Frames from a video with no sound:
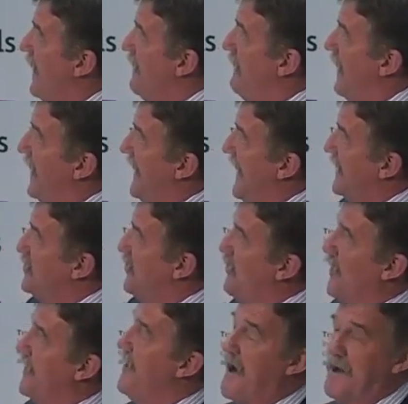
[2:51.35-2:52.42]
Melanie had
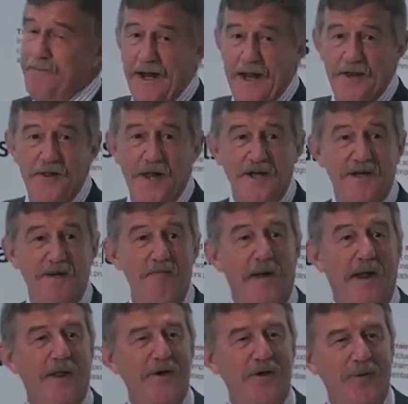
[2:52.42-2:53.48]
2.9 million. That's even
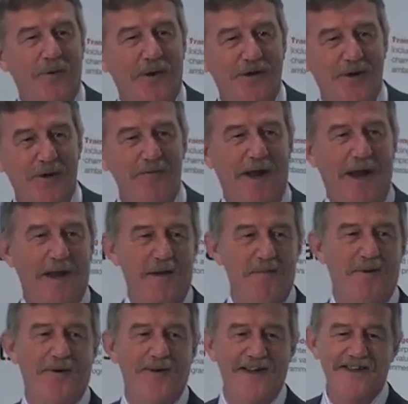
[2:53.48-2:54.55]
better than 2.2 million
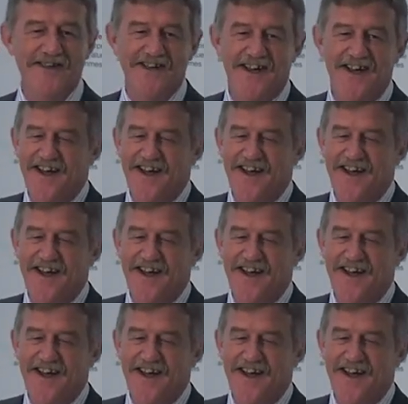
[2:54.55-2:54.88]
employees.